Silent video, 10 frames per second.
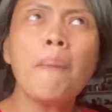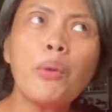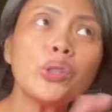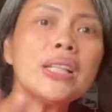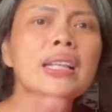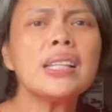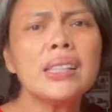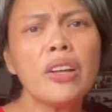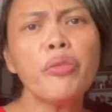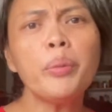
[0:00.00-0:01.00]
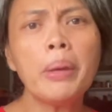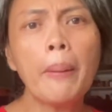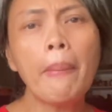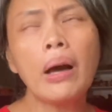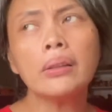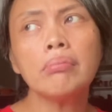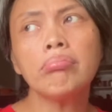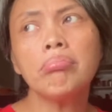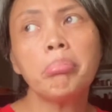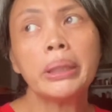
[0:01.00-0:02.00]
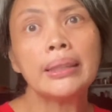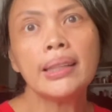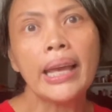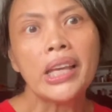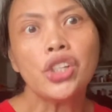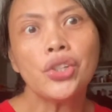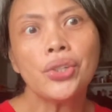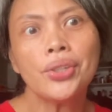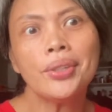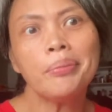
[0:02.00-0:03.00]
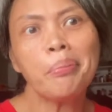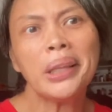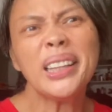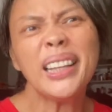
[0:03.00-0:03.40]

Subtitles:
mostly this stuff will be about middle aging. So